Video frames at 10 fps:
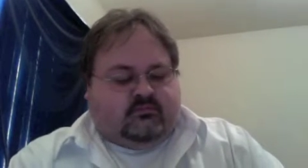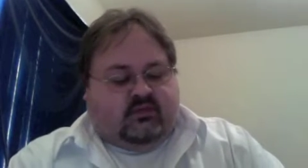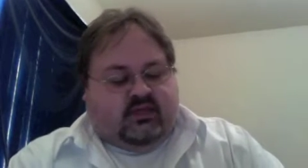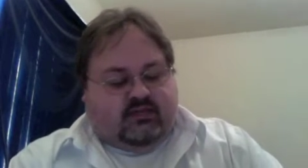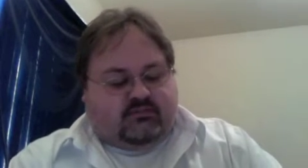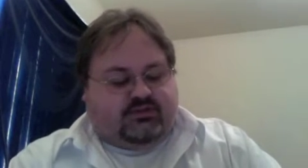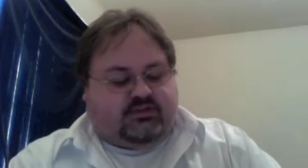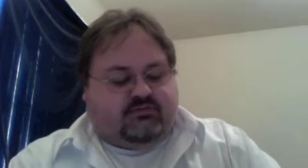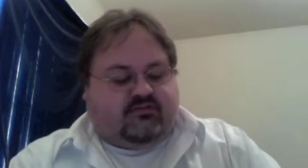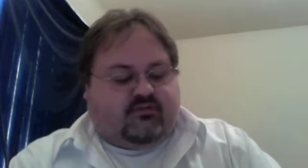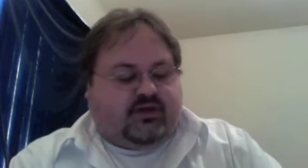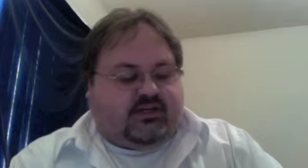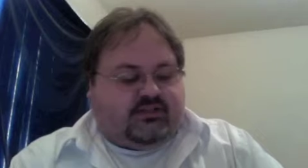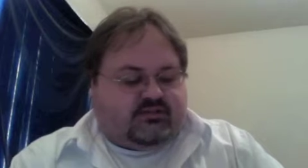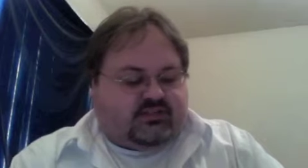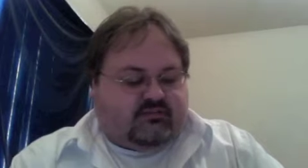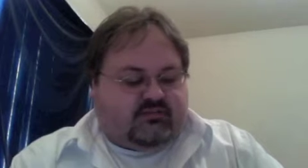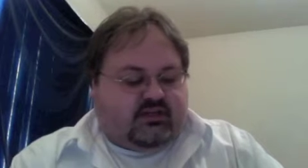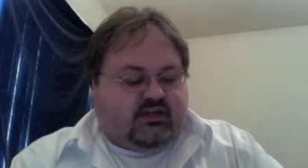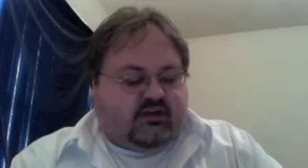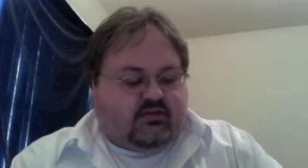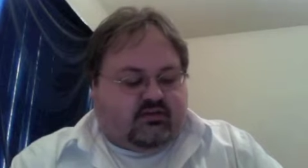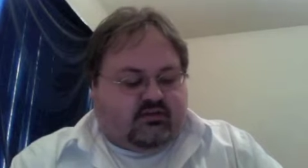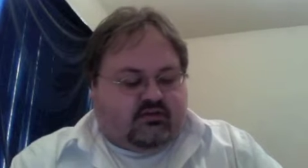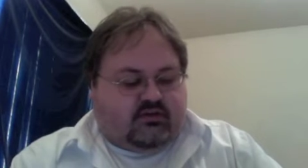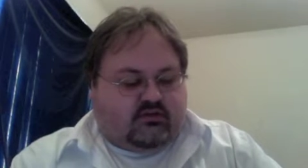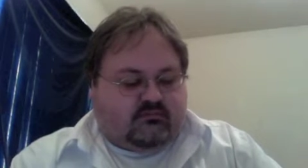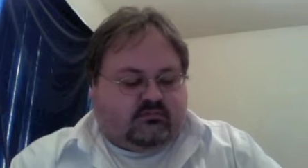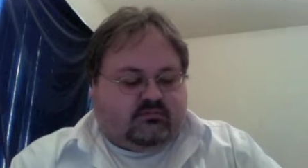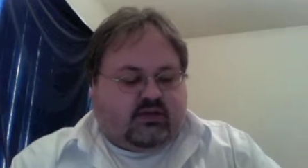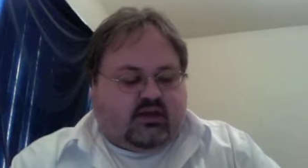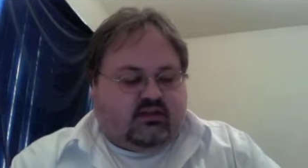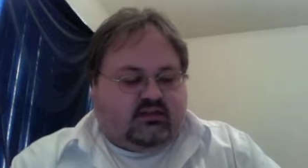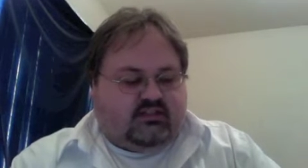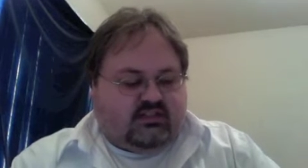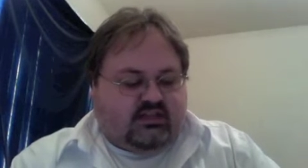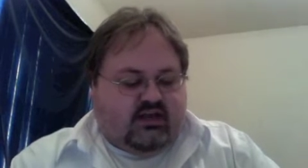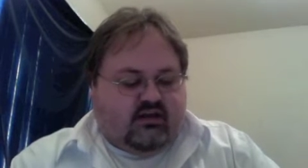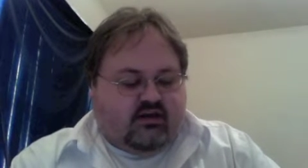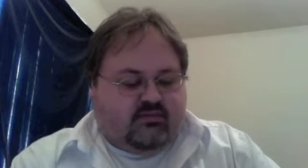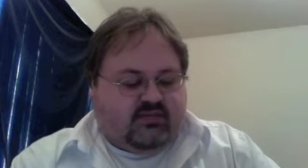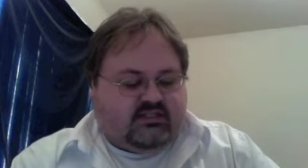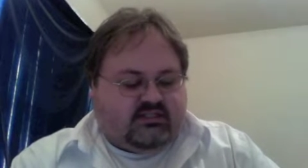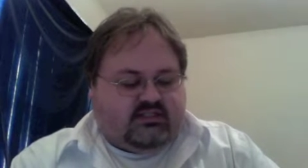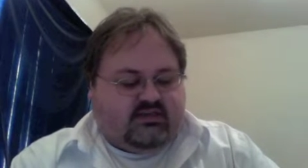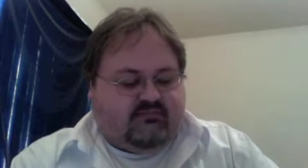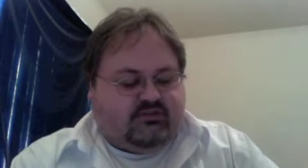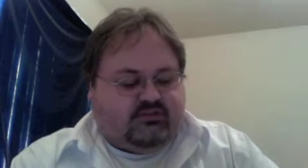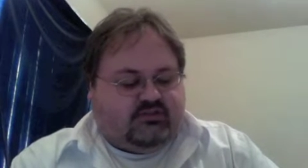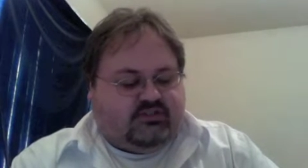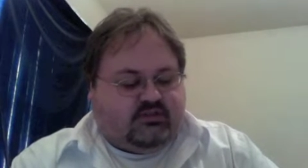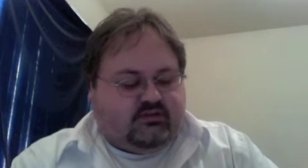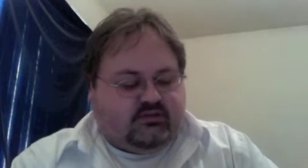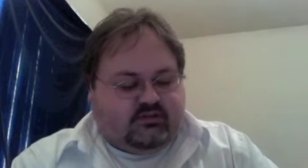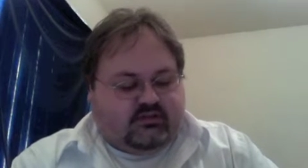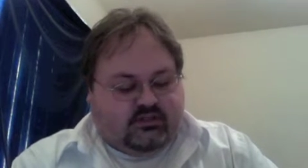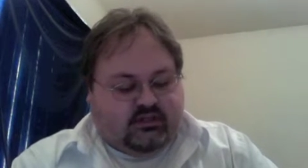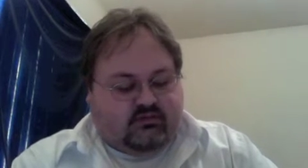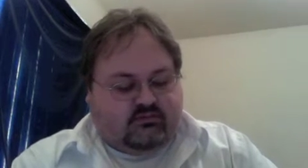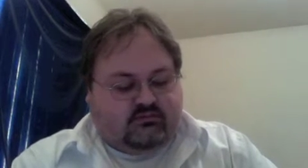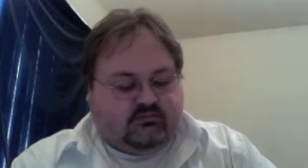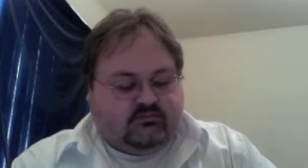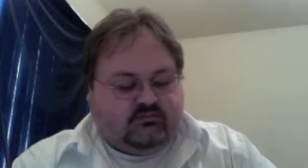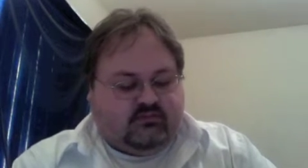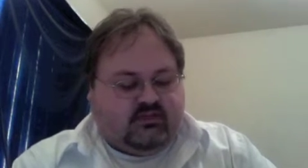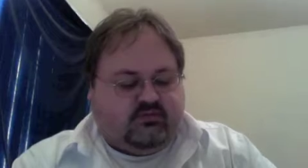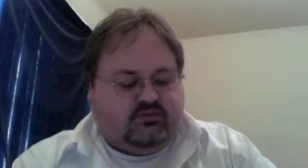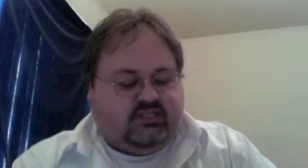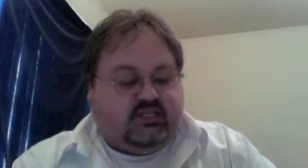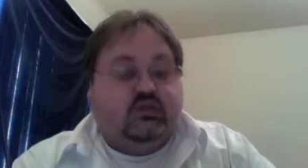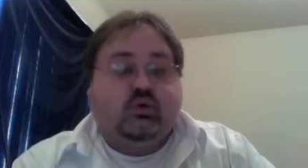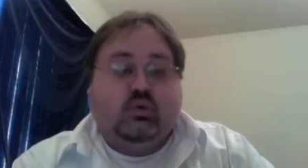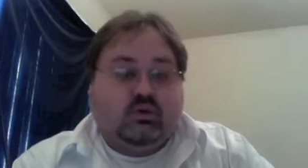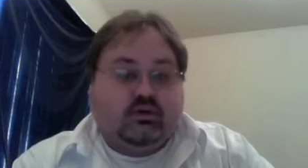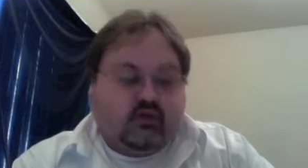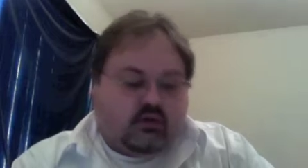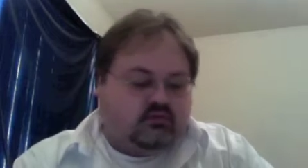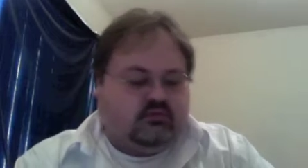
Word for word: And I'm losing my voice or something here. The good old pollen's in the air because the temperatures, you know, temperatures getting cooler.